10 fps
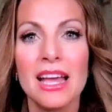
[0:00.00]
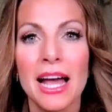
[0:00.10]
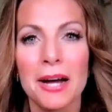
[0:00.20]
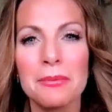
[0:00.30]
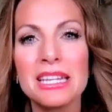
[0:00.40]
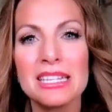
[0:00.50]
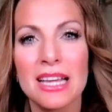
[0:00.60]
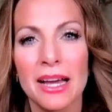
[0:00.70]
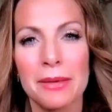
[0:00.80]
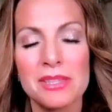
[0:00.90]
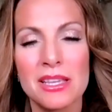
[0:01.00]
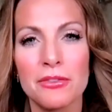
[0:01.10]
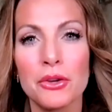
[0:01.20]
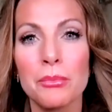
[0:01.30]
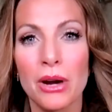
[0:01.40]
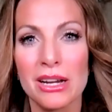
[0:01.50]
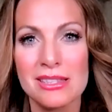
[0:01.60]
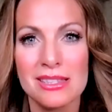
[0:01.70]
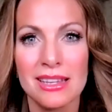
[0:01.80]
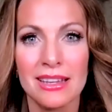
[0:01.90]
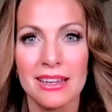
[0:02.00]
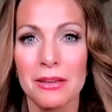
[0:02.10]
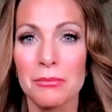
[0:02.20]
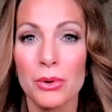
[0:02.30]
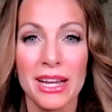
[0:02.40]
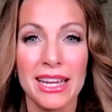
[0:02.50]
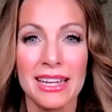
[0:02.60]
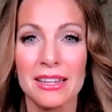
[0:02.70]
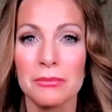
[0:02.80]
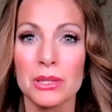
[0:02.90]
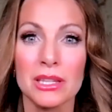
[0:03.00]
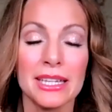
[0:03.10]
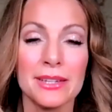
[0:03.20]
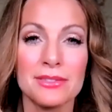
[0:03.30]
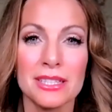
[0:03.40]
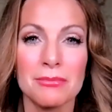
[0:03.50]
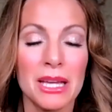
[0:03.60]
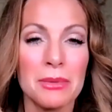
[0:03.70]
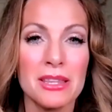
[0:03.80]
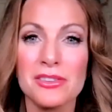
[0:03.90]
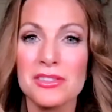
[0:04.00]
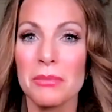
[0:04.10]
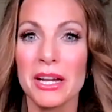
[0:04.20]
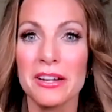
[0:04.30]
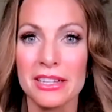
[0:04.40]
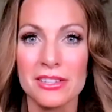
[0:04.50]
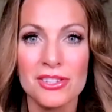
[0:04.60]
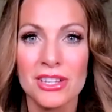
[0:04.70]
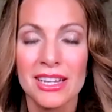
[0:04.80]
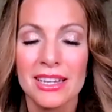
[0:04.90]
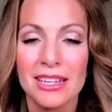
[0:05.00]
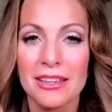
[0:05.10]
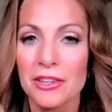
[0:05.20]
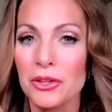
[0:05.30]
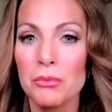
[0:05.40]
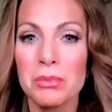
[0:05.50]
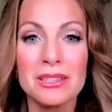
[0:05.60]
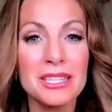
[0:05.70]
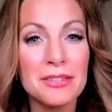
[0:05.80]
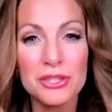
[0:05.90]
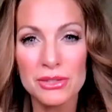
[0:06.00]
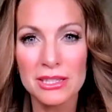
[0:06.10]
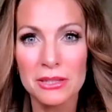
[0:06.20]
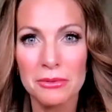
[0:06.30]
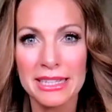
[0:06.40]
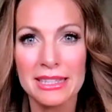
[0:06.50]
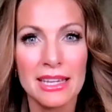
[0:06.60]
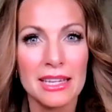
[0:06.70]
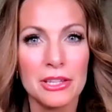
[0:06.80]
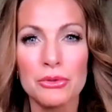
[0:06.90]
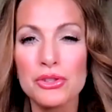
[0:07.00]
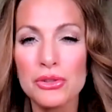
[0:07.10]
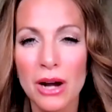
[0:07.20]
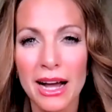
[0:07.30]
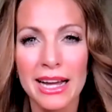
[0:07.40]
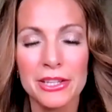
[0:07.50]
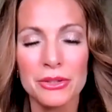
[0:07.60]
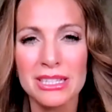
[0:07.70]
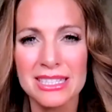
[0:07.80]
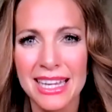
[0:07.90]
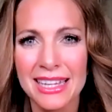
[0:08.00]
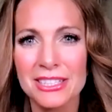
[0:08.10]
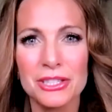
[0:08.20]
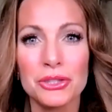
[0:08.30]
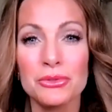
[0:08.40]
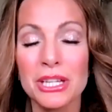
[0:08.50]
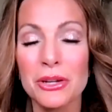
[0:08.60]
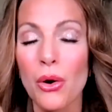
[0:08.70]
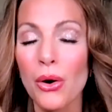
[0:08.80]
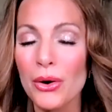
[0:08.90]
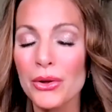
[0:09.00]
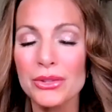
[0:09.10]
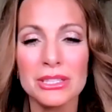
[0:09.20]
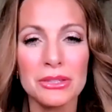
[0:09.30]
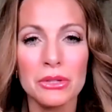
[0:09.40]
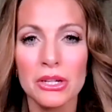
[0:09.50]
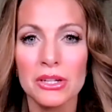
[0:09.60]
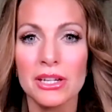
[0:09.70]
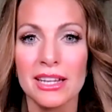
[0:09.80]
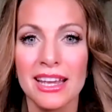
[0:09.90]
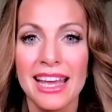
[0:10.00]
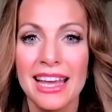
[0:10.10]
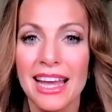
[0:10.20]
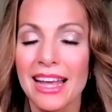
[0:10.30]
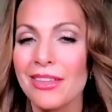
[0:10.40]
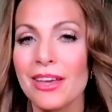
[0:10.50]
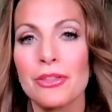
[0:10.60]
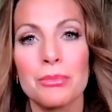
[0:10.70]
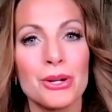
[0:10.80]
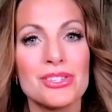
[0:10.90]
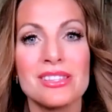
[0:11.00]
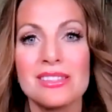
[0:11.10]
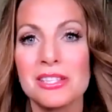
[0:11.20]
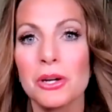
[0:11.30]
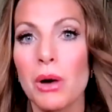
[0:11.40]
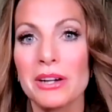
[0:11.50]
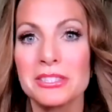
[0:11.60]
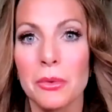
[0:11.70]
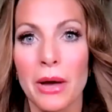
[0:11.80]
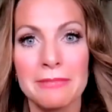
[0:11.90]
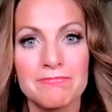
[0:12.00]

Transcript: How many times have you pressed in and prayed and believed? And maybe there's a marriage that you believed you did the right thing. You tried, you contended, you did all that you could, and the other person still walked away.